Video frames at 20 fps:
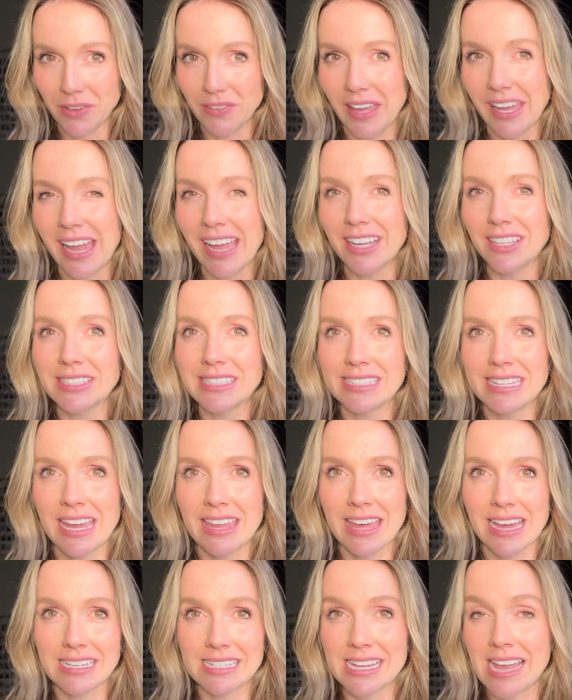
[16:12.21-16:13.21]
Like I could say
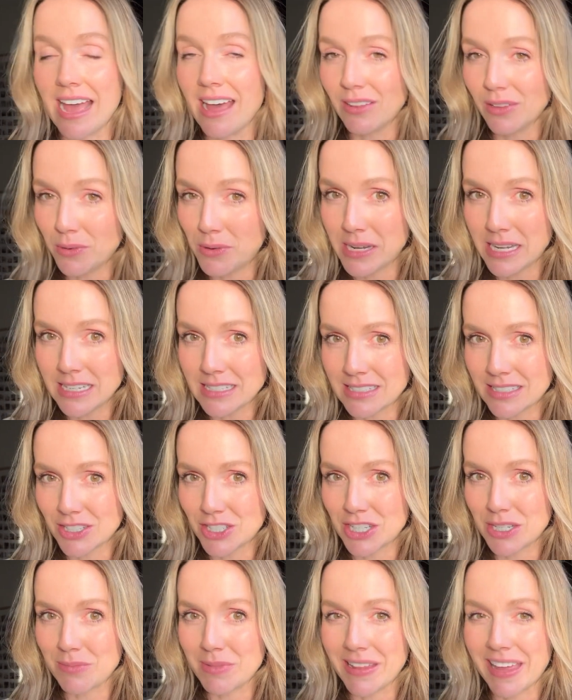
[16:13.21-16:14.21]
that to Eloise and
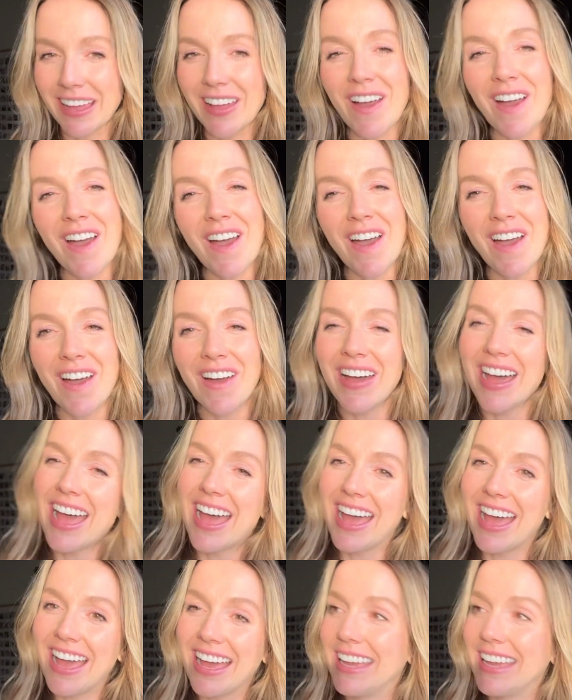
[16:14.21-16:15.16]
she'd be like, oh,